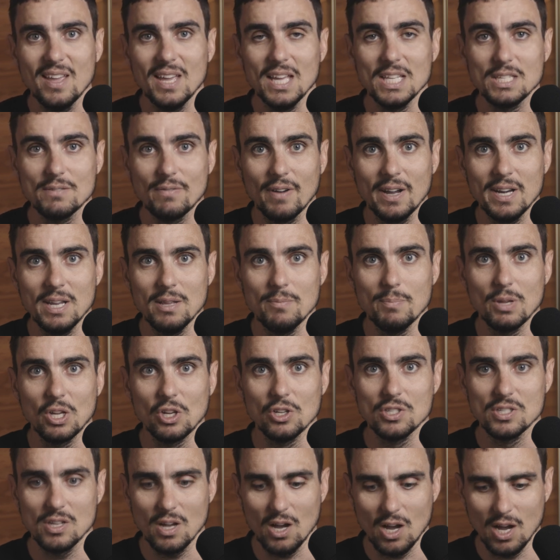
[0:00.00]
It's funny
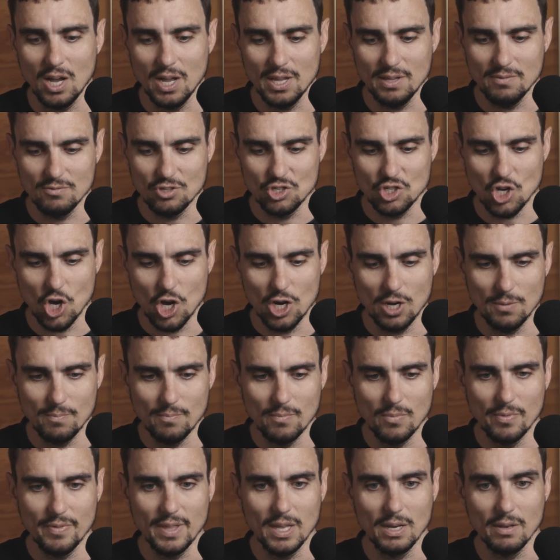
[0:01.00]
because I showed
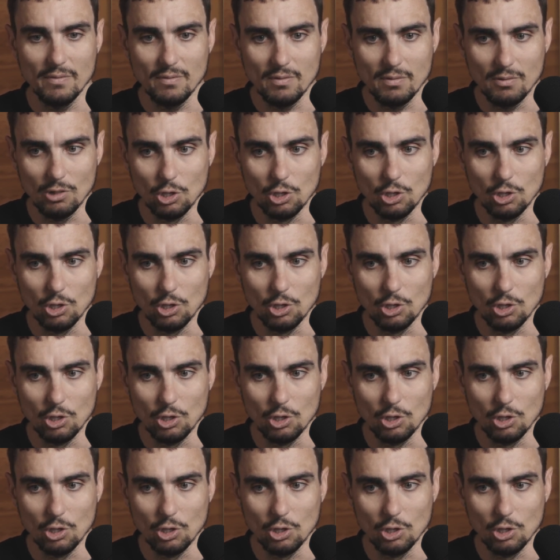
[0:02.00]
him that,